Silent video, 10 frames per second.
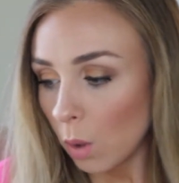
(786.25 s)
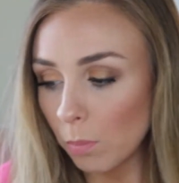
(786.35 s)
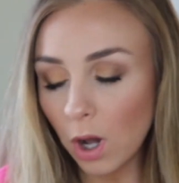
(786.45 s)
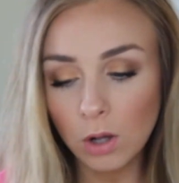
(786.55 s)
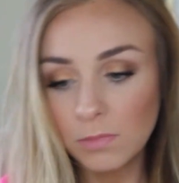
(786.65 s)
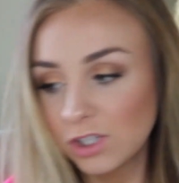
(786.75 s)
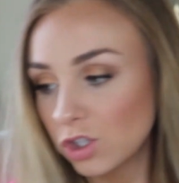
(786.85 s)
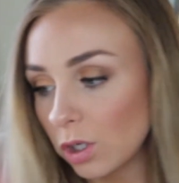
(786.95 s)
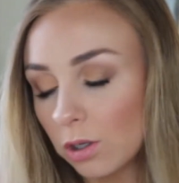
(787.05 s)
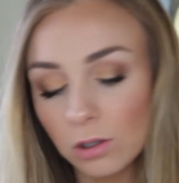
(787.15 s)
Paul
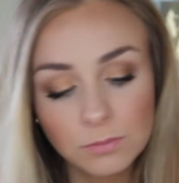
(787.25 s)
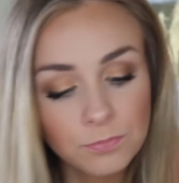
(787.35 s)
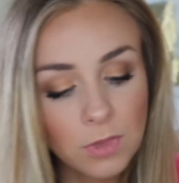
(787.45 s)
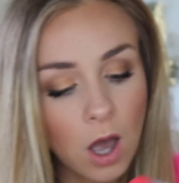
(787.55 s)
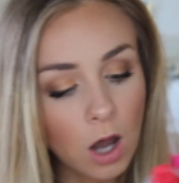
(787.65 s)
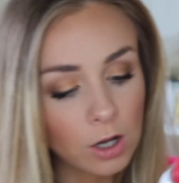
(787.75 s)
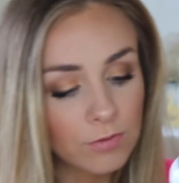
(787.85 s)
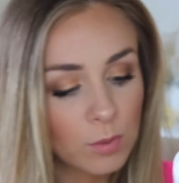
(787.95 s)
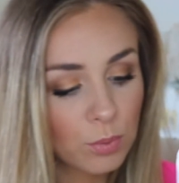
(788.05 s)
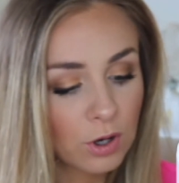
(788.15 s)
Mitchell hot off
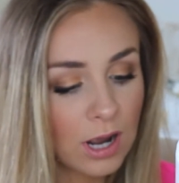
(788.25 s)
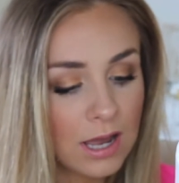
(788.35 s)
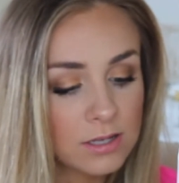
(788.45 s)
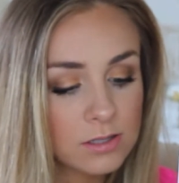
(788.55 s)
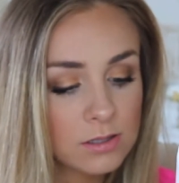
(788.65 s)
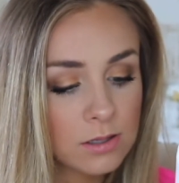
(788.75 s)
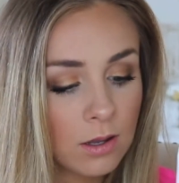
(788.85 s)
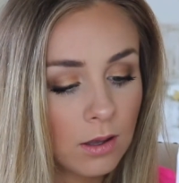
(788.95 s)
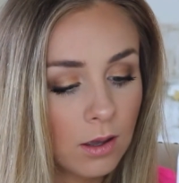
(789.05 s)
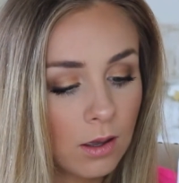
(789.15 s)
the press
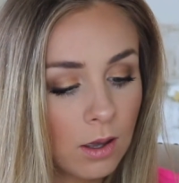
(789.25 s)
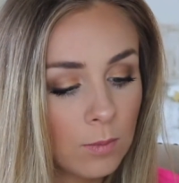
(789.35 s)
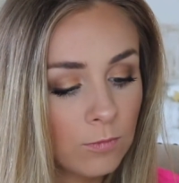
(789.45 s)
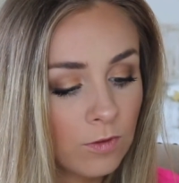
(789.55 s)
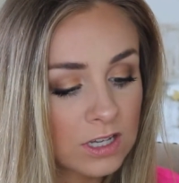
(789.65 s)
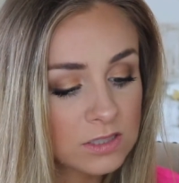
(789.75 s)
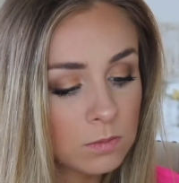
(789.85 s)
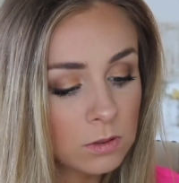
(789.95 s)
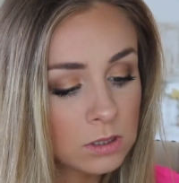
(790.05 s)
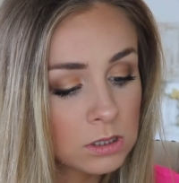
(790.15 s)

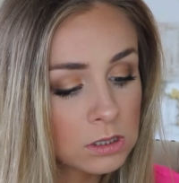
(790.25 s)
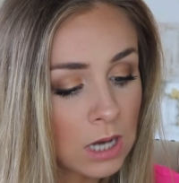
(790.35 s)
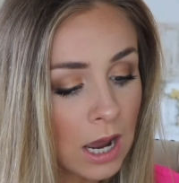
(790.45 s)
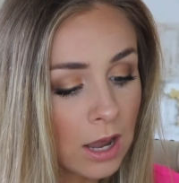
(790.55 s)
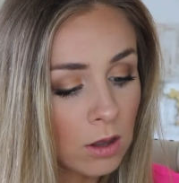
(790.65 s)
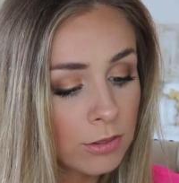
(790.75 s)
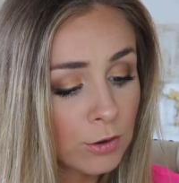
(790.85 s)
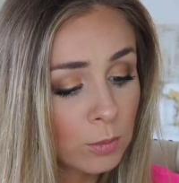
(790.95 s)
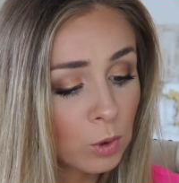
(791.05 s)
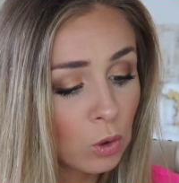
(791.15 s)
flexible style
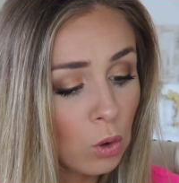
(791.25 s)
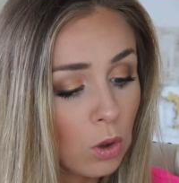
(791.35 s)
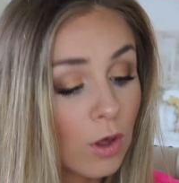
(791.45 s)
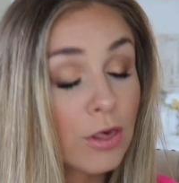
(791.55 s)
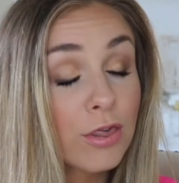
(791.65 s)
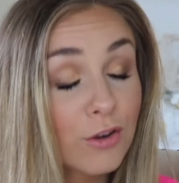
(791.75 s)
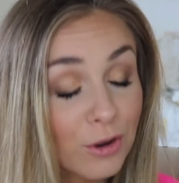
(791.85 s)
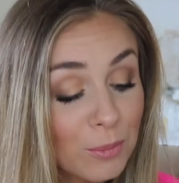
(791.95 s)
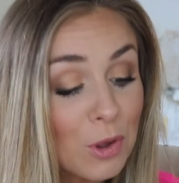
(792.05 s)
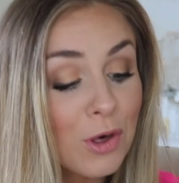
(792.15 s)

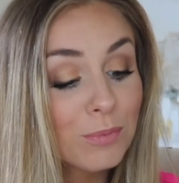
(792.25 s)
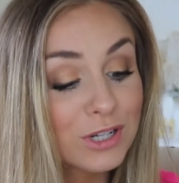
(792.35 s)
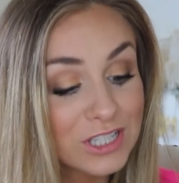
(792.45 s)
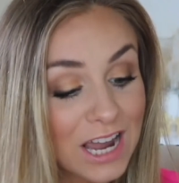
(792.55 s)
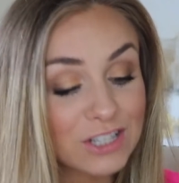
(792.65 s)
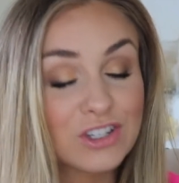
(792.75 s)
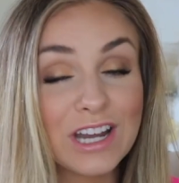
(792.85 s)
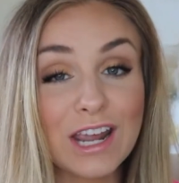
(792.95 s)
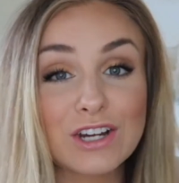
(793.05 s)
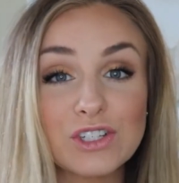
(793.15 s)
thermal protection
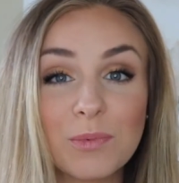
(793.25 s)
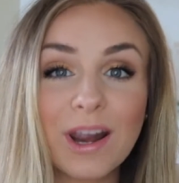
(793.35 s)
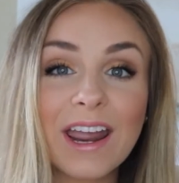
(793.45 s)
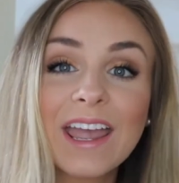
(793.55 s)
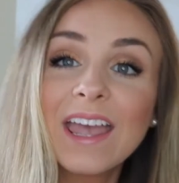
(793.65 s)
hairspray.